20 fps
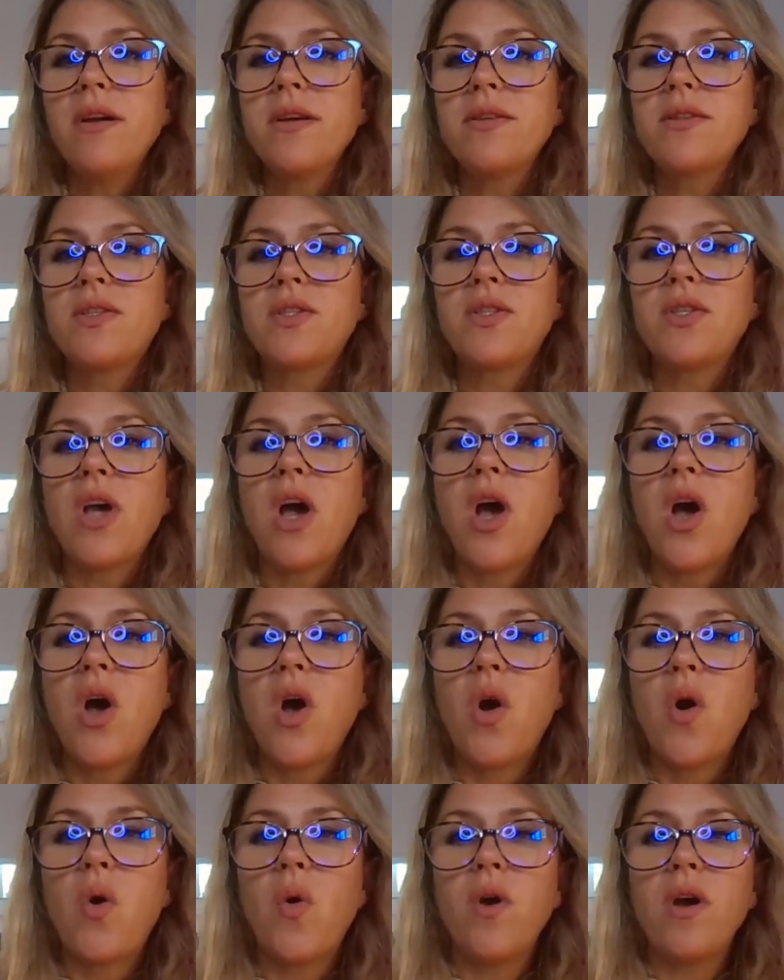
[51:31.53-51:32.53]

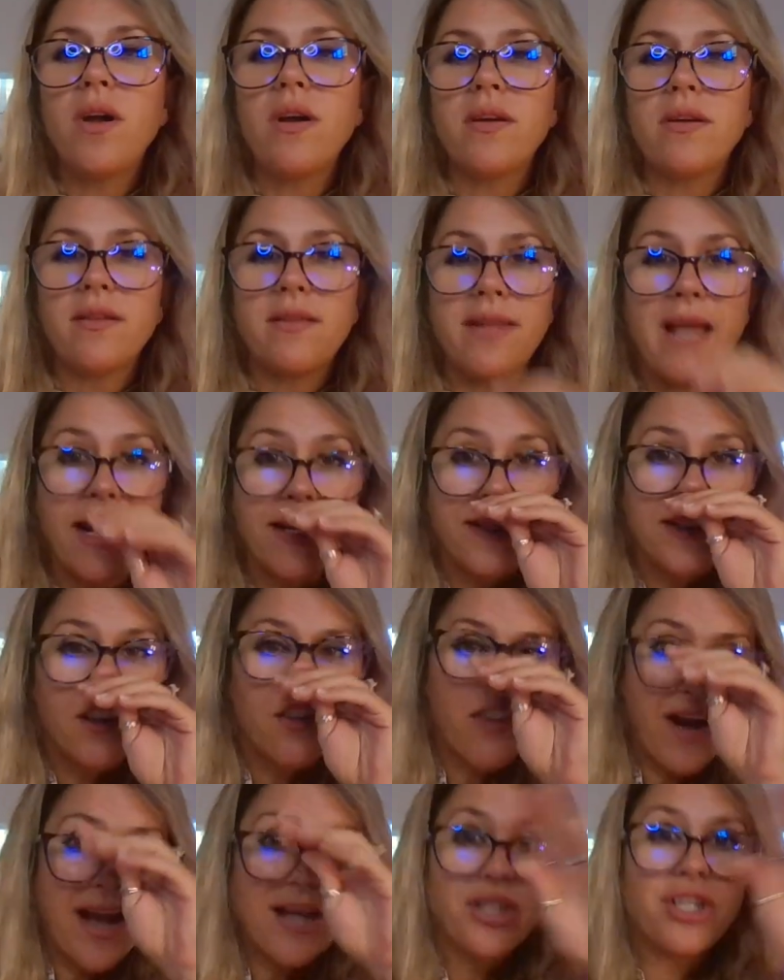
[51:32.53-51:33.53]
So that's
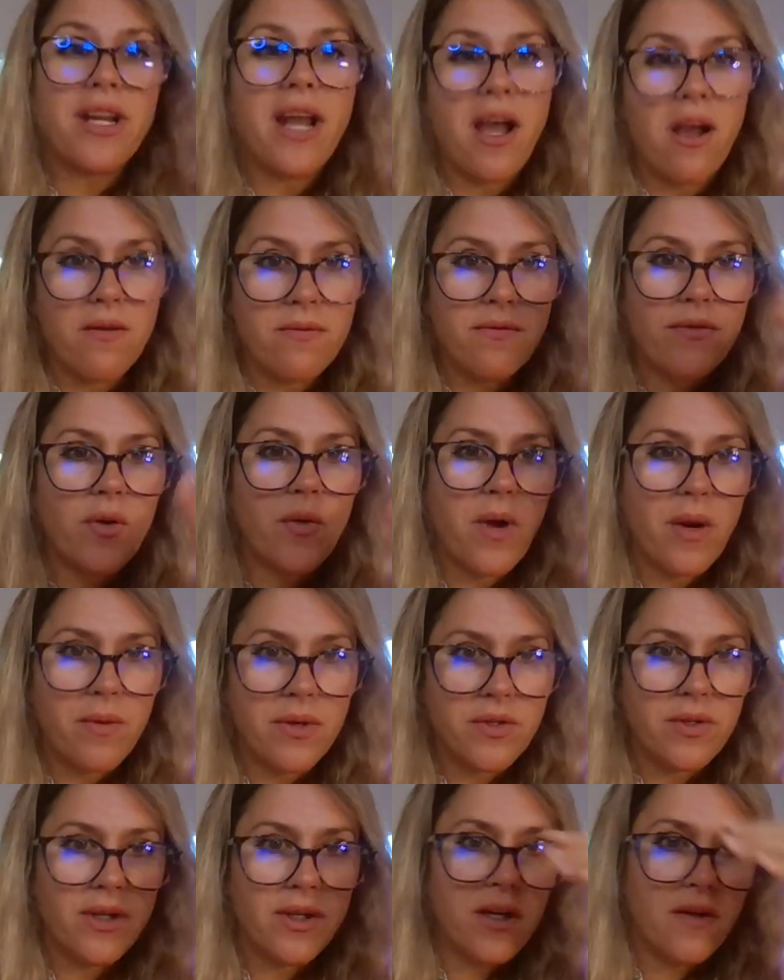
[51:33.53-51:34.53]
the rationale for why
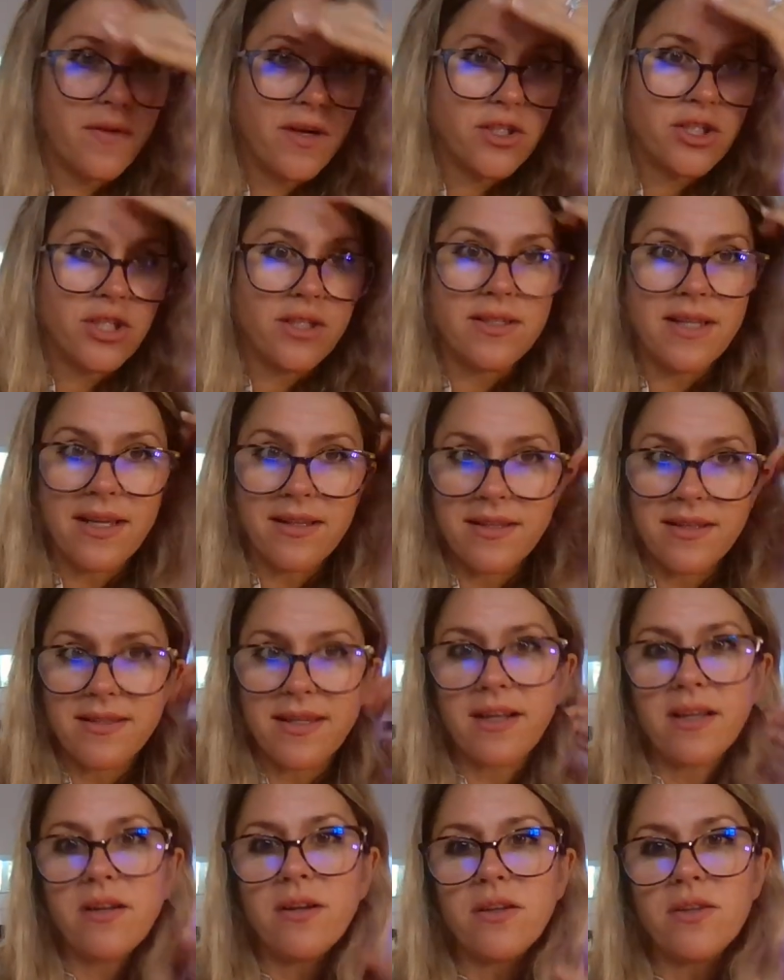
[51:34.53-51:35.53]
we're doing interventions at the
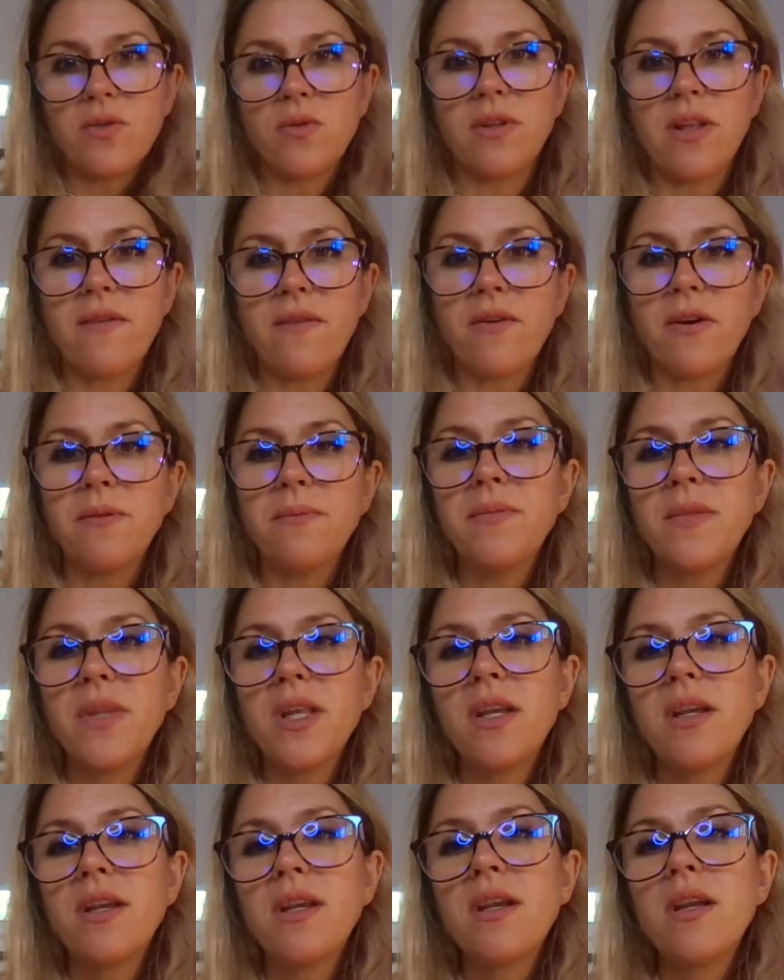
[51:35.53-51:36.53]
secondary school level.
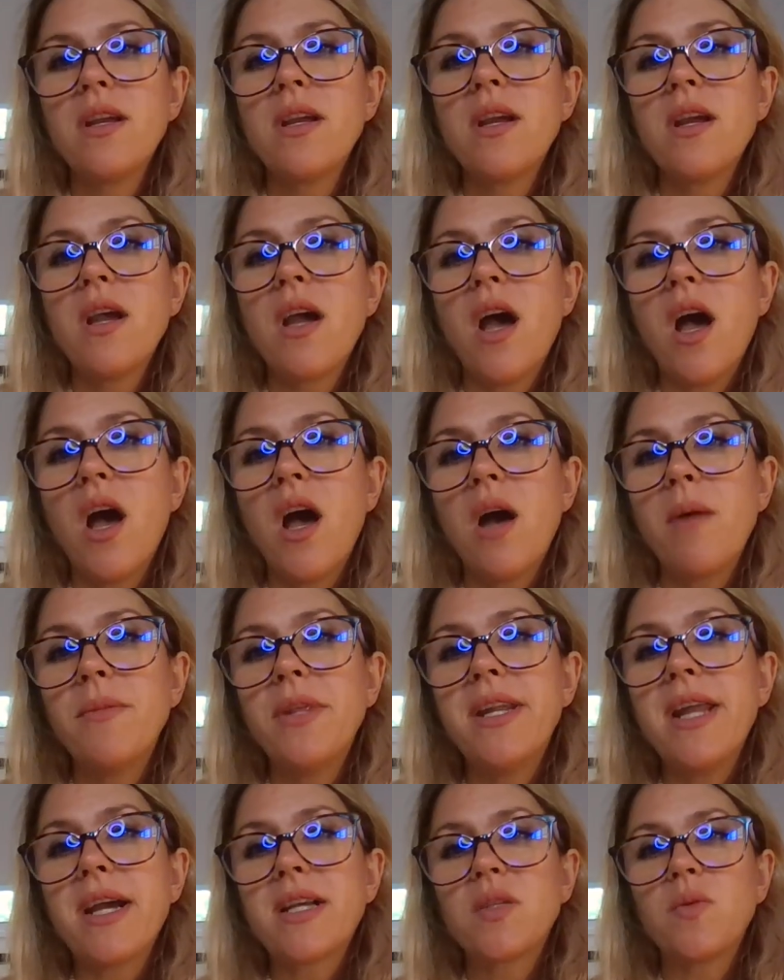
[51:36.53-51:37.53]

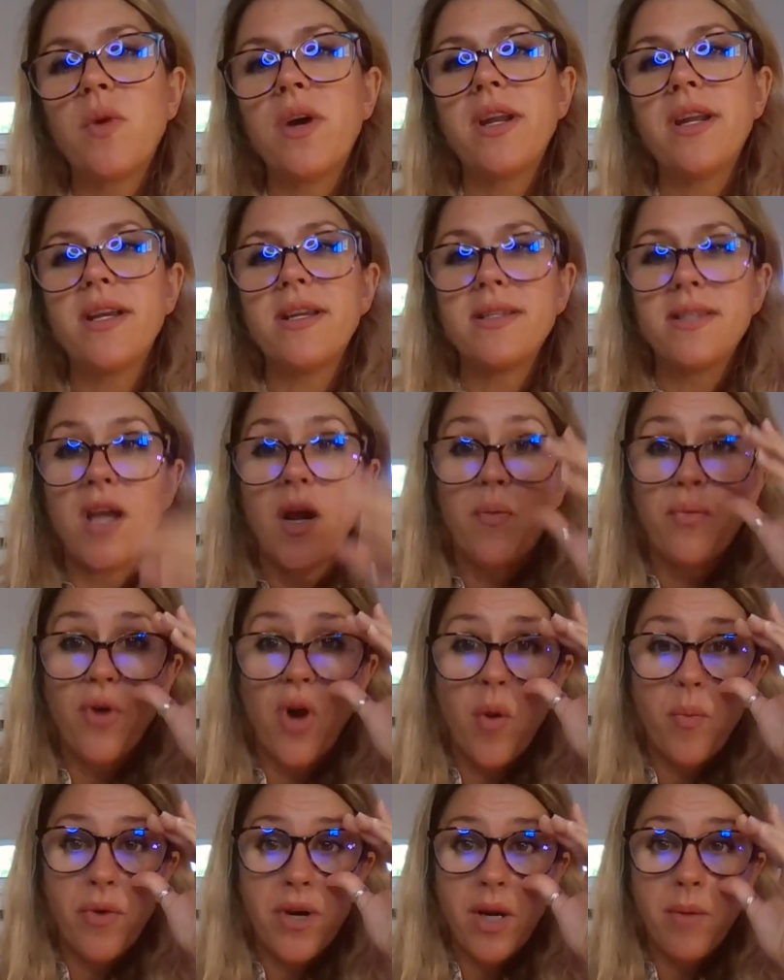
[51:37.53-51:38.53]
The next one is
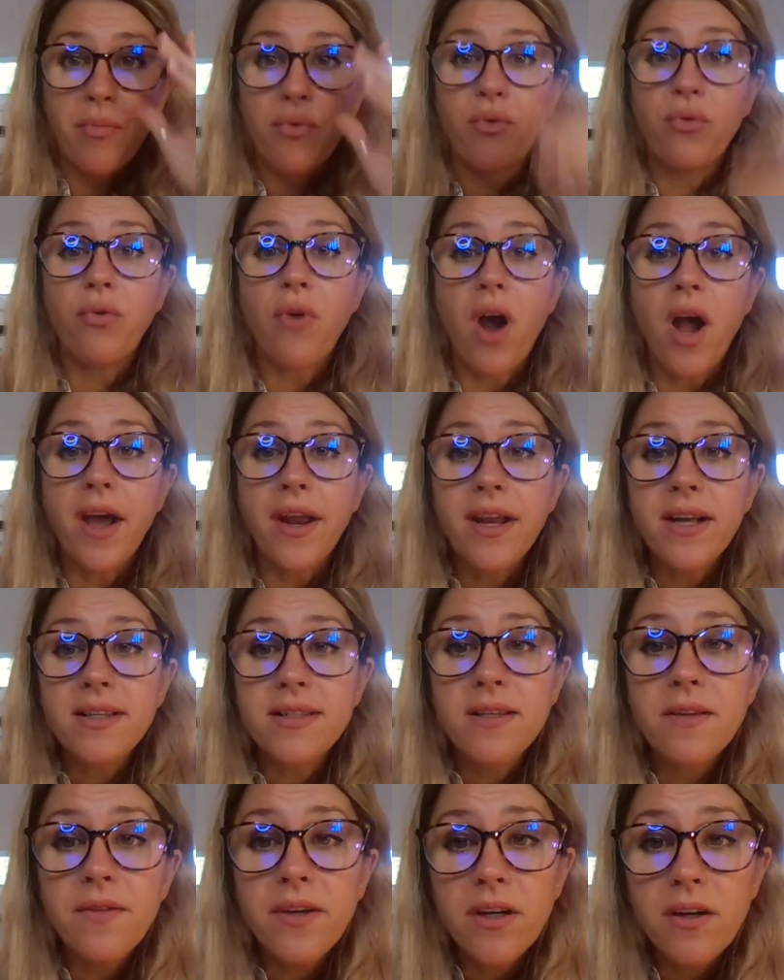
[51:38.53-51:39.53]
appropriate
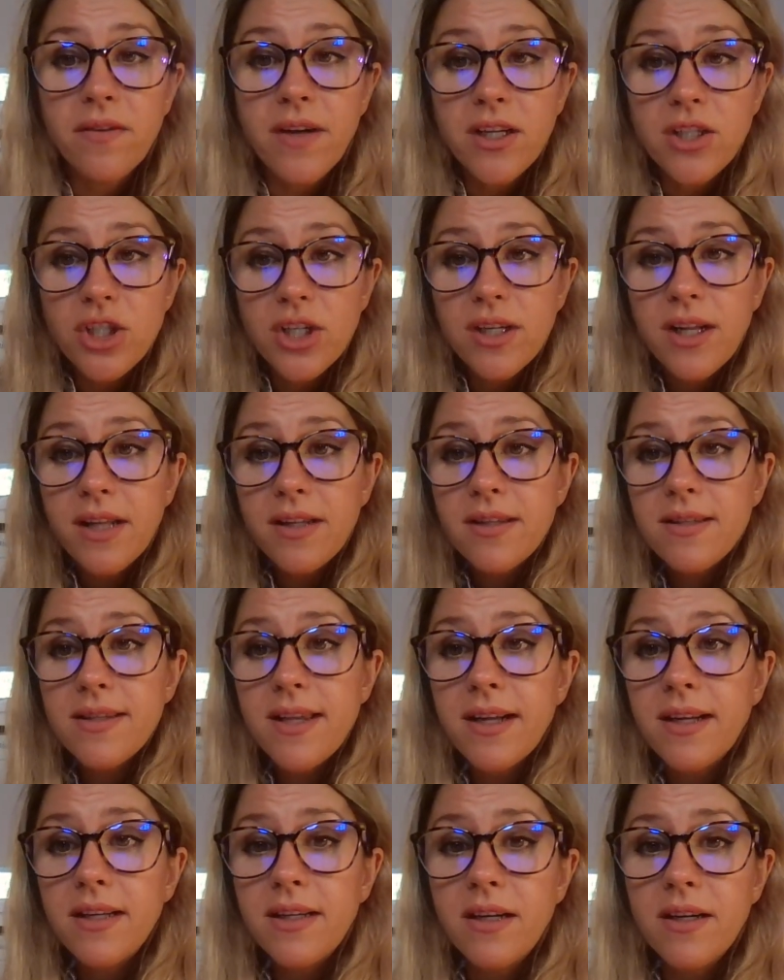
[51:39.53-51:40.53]
products of intervention at the
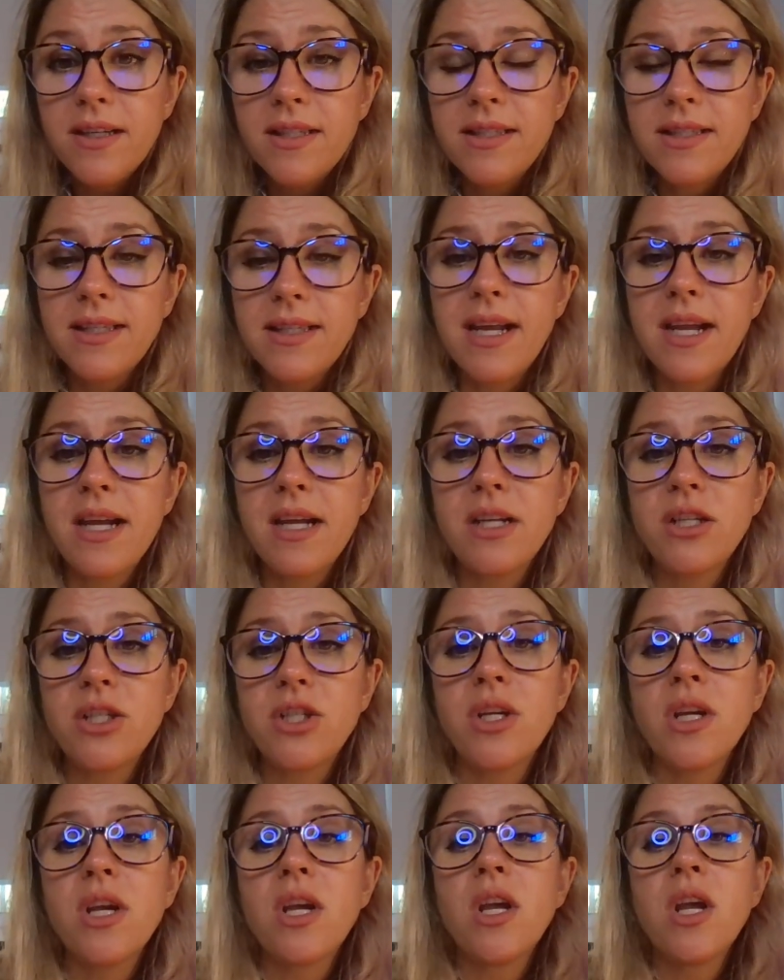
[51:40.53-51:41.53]
secondary stage.